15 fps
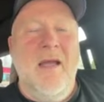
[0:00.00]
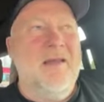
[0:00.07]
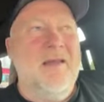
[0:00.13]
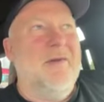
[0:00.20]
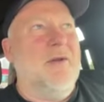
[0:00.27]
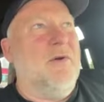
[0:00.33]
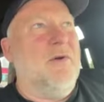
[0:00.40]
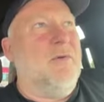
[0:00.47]

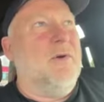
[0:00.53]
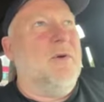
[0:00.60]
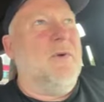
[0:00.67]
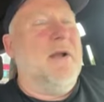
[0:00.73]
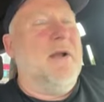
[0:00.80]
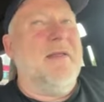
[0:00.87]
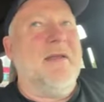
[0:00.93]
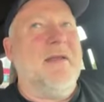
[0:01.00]
You know,
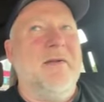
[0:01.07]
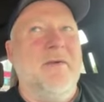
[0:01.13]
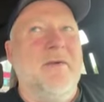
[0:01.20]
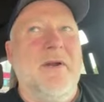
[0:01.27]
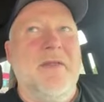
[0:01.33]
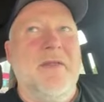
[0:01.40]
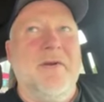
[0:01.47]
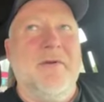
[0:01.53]
one of
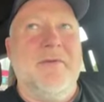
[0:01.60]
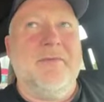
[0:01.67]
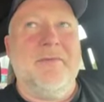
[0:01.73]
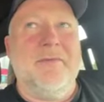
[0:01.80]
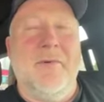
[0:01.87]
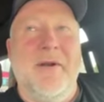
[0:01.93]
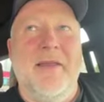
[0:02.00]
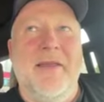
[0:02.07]

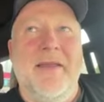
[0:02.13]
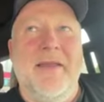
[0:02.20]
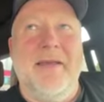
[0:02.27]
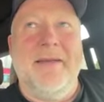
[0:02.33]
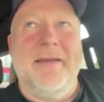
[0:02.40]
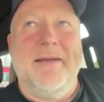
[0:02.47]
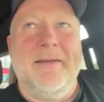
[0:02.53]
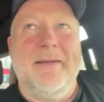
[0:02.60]

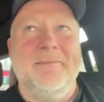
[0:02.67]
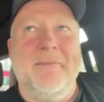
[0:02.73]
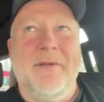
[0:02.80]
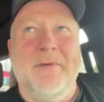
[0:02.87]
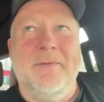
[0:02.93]
the